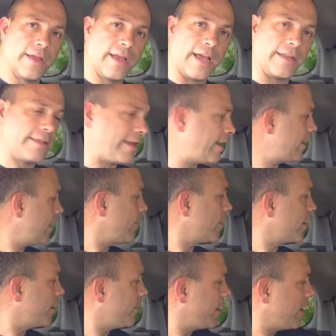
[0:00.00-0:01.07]
Ideally, we're
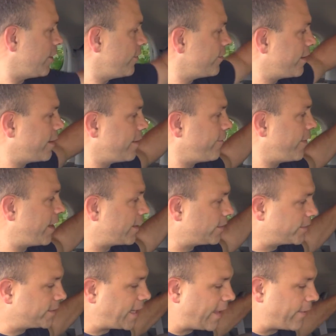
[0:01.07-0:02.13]
going to be using the
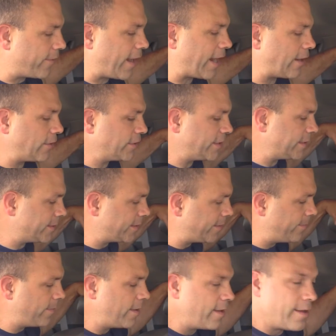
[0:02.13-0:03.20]
vehicle's tether anchor
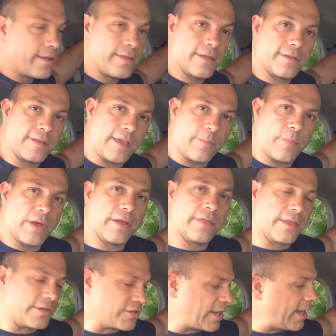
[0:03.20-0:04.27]
system.
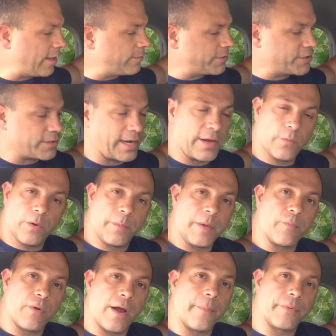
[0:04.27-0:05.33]
The child restraint will be
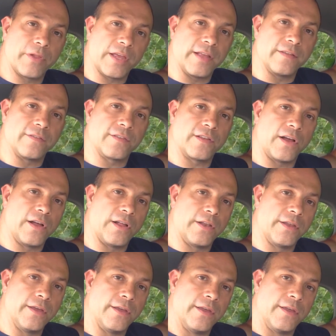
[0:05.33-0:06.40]
properly installed